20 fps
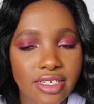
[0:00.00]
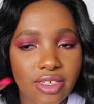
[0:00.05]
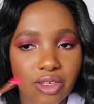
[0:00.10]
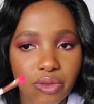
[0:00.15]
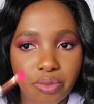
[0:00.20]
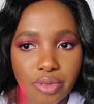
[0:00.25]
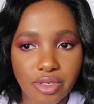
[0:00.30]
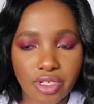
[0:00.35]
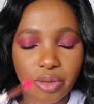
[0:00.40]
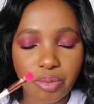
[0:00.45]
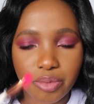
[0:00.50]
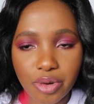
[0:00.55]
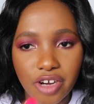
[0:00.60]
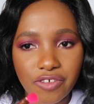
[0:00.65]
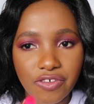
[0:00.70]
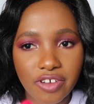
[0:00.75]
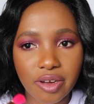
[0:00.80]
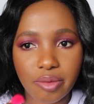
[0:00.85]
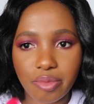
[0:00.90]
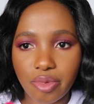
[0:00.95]
It's a
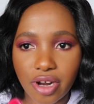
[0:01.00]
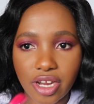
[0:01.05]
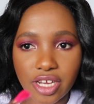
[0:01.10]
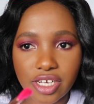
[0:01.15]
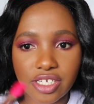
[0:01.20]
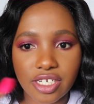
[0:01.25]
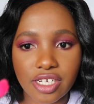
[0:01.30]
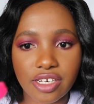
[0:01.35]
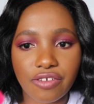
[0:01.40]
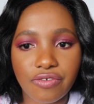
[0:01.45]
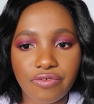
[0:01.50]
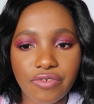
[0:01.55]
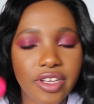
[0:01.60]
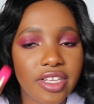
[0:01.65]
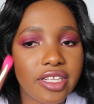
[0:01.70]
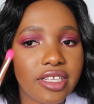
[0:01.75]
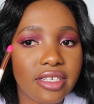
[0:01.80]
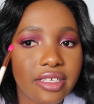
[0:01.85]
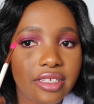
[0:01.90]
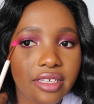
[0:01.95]
perfect brush. It
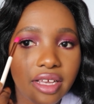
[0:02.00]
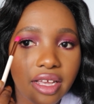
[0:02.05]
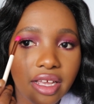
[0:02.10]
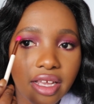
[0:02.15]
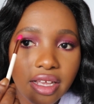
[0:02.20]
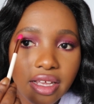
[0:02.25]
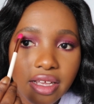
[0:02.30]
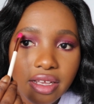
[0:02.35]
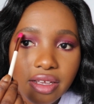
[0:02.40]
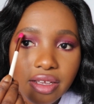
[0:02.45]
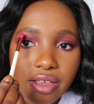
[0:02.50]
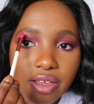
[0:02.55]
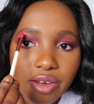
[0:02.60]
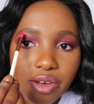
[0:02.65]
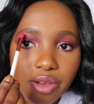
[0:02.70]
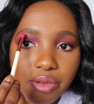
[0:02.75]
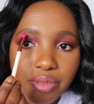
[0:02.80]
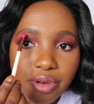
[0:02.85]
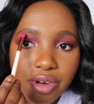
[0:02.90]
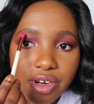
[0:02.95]
fits, you
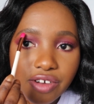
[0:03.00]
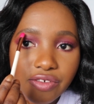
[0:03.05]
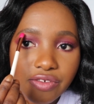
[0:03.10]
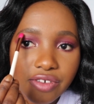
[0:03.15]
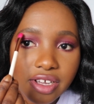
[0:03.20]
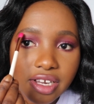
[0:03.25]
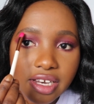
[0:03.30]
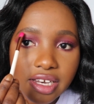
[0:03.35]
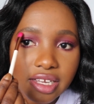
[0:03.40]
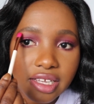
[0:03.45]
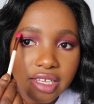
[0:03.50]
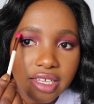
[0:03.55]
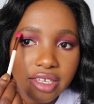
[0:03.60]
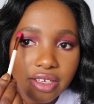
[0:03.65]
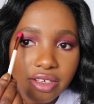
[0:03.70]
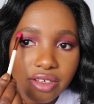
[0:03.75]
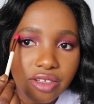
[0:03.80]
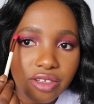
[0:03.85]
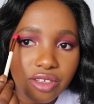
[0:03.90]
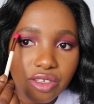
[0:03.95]
know, perfectly
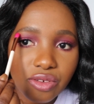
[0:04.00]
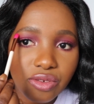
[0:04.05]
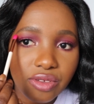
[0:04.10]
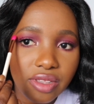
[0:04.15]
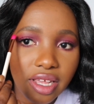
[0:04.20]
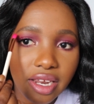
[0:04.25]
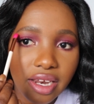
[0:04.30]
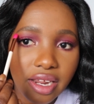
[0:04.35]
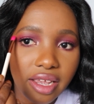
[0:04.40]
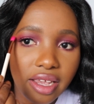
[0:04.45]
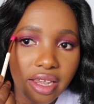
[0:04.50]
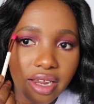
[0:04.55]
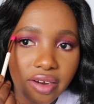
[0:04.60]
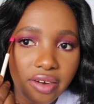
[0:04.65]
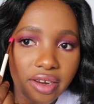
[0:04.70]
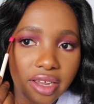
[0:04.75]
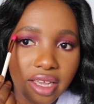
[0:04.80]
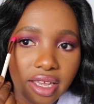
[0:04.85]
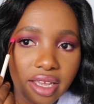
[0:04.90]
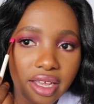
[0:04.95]
into that
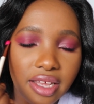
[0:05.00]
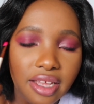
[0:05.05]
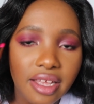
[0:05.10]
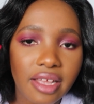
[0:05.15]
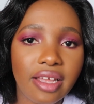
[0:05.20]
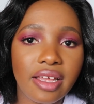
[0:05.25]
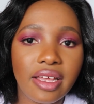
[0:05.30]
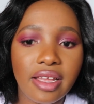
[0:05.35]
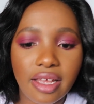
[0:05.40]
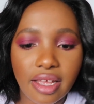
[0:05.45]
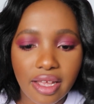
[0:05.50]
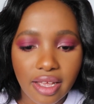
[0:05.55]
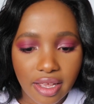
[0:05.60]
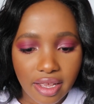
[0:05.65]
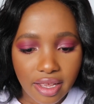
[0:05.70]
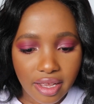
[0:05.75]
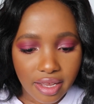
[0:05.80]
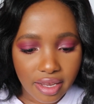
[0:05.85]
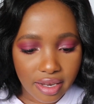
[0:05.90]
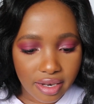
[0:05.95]
area,
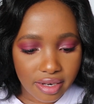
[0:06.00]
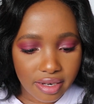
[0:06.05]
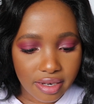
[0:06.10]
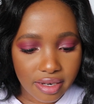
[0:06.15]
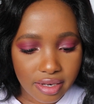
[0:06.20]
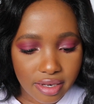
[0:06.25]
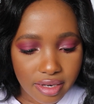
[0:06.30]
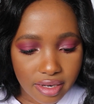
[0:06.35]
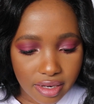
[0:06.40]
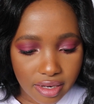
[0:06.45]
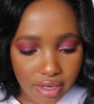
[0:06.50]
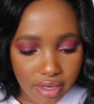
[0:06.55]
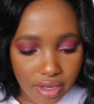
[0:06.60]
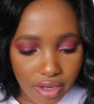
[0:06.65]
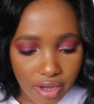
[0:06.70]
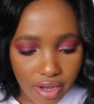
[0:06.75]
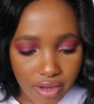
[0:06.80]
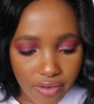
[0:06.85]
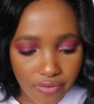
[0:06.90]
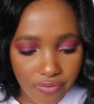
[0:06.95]
and
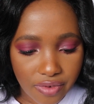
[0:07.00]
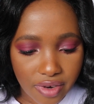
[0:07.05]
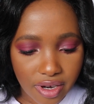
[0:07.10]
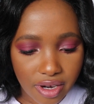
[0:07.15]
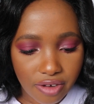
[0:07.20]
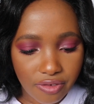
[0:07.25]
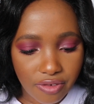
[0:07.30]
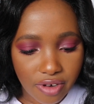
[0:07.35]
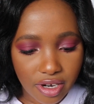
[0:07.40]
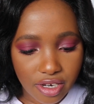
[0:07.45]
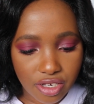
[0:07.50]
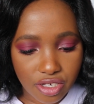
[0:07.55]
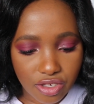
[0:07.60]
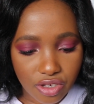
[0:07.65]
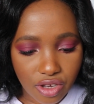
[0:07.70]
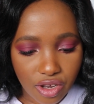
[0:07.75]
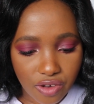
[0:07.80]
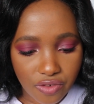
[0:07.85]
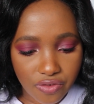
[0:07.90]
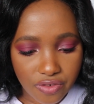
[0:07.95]
yeah, very, very
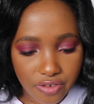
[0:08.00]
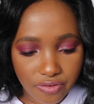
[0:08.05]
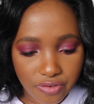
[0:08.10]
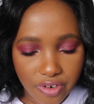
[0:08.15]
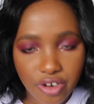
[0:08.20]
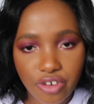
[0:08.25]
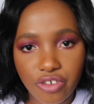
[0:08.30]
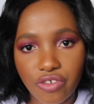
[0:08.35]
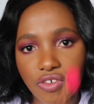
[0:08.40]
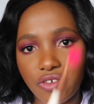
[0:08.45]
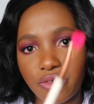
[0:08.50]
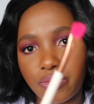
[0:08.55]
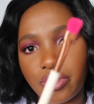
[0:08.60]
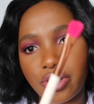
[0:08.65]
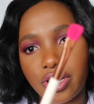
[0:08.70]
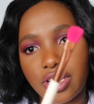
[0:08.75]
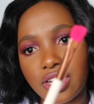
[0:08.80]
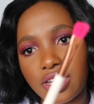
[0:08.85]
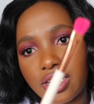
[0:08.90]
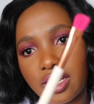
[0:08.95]
soft, very, very
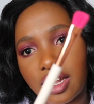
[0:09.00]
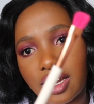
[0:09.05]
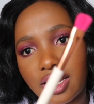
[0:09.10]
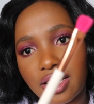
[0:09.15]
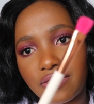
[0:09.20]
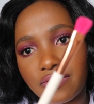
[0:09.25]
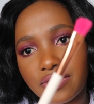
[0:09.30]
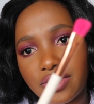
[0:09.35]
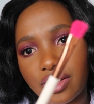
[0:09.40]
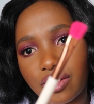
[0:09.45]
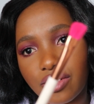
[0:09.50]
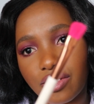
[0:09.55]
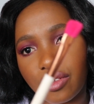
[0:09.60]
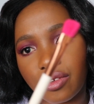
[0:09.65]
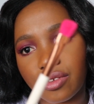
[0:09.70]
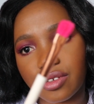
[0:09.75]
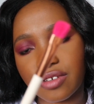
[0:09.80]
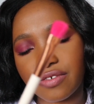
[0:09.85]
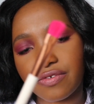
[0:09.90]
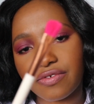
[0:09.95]
pretty. I love the
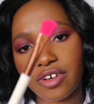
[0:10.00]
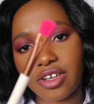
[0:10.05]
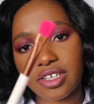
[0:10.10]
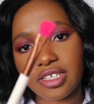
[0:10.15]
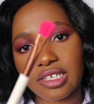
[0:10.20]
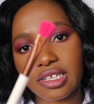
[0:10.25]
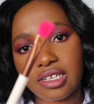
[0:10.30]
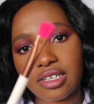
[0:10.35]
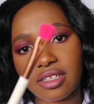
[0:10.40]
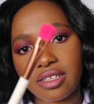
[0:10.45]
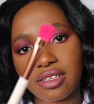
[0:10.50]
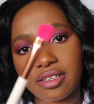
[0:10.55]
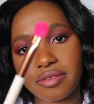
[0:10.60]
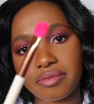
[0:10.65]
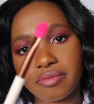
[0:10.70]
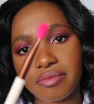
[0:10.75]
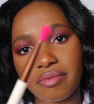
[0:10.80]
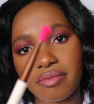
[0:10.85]
gold fossil